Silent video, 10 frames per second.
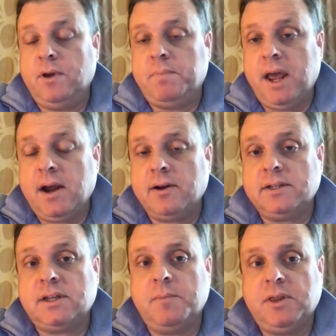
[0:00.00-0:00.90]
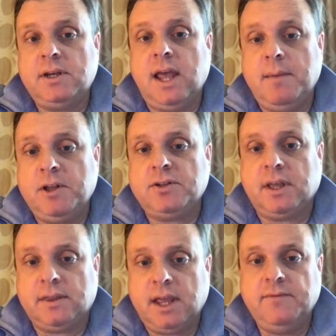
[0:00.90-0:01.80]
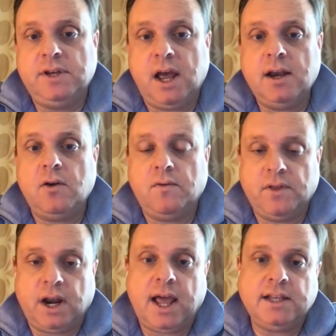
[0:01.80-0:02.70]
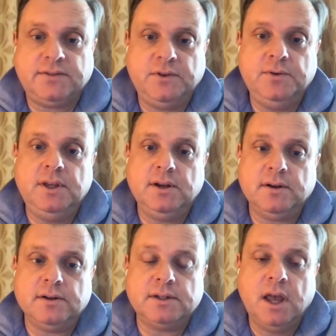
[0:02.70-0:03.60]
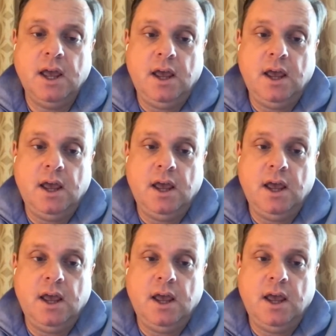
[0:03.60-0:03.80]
repair some of the damage that they've done over the last few years